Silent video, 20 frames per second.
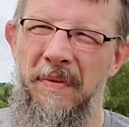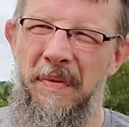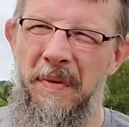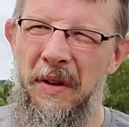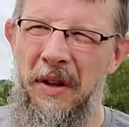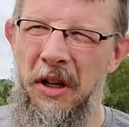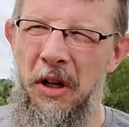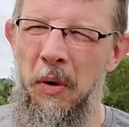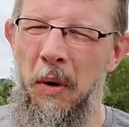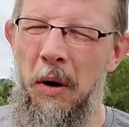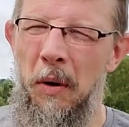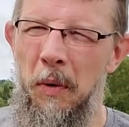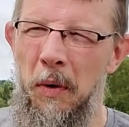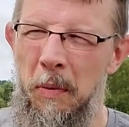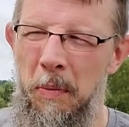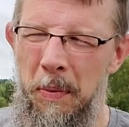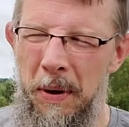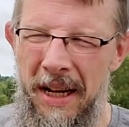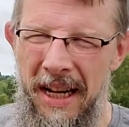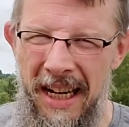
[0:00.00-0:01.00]
You are
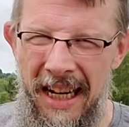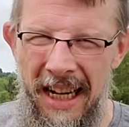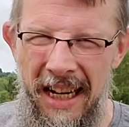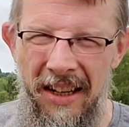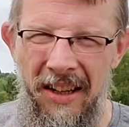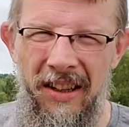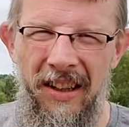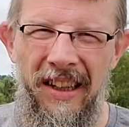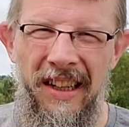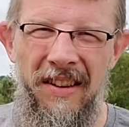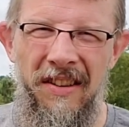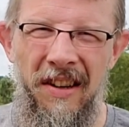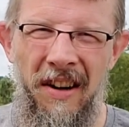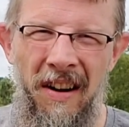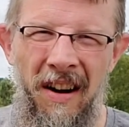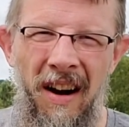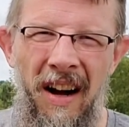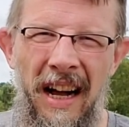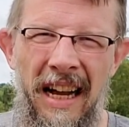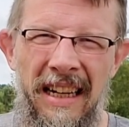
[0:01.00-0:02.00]
repeatedly
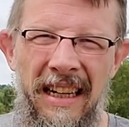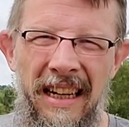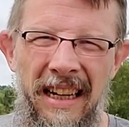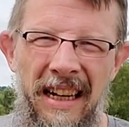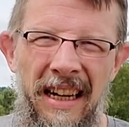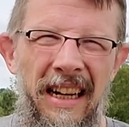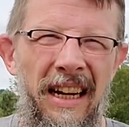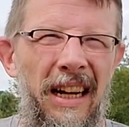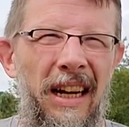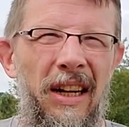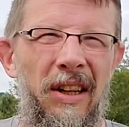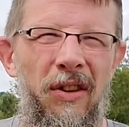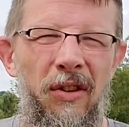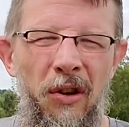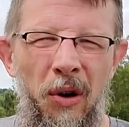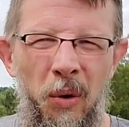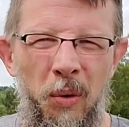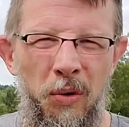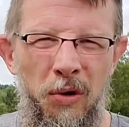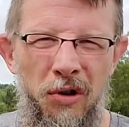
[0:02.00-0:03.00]
taught,
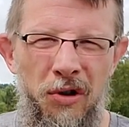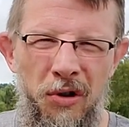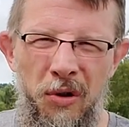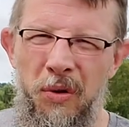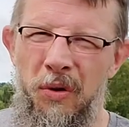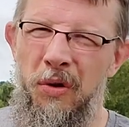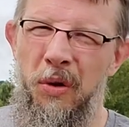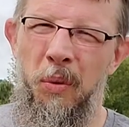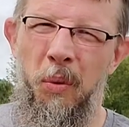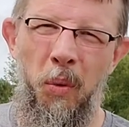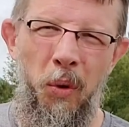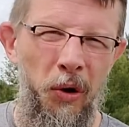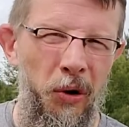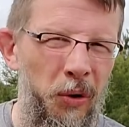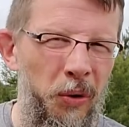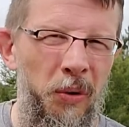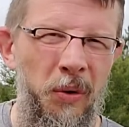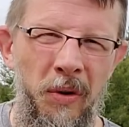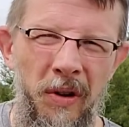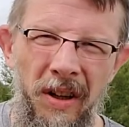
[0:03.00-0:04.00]
don't shoot to
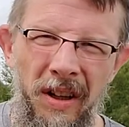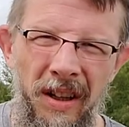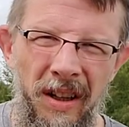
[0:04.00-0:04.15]
wound.